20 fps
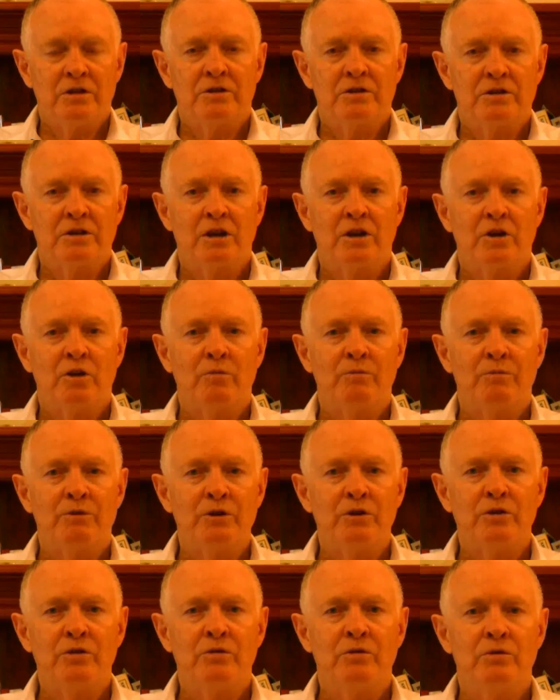to help
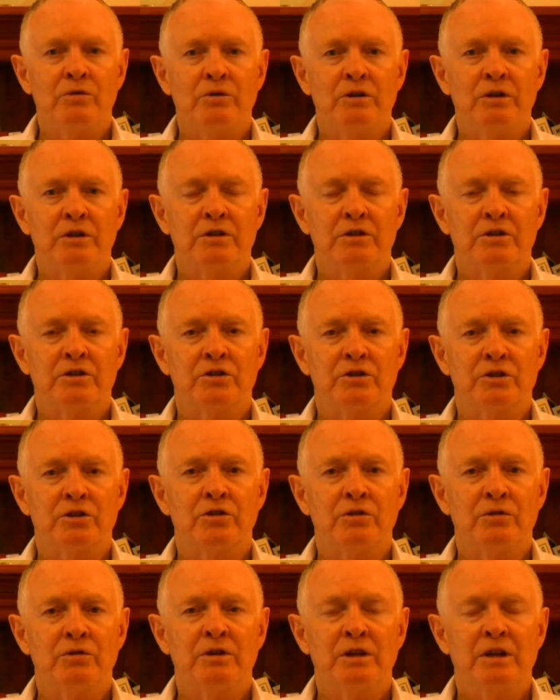you to
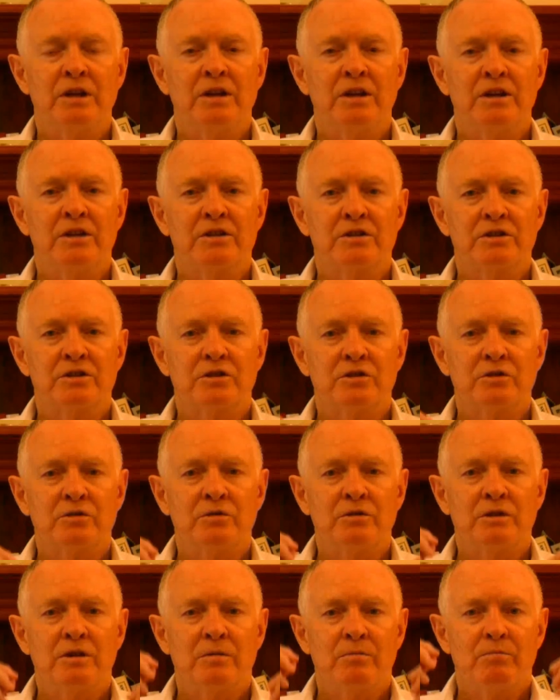do is
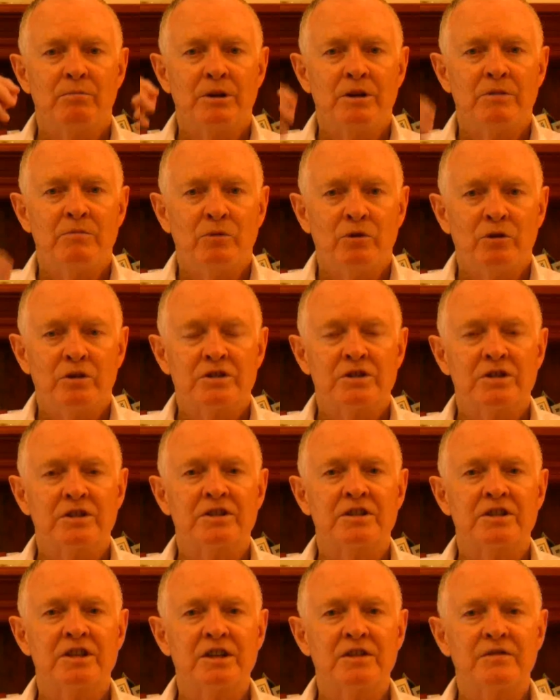to be more
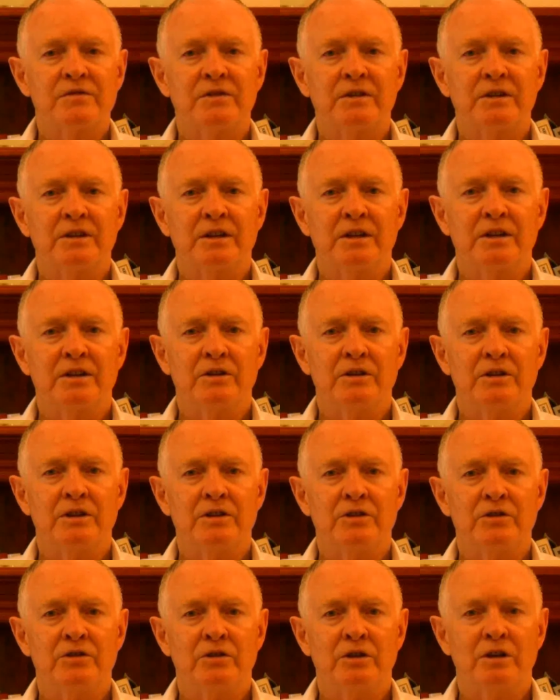successful
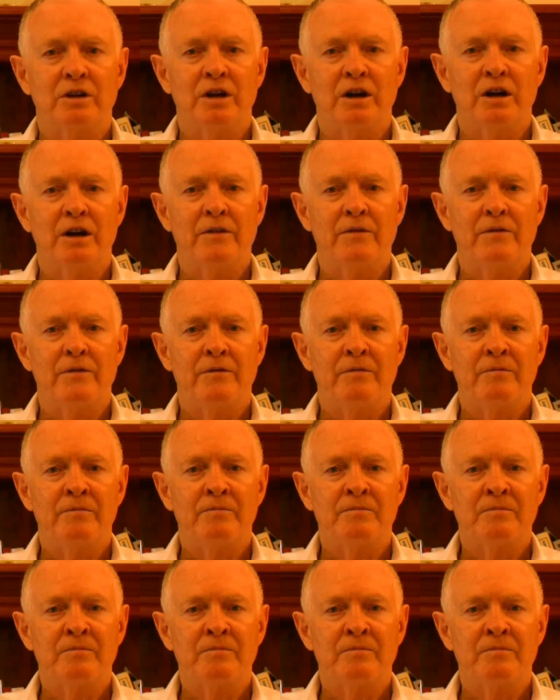in your life,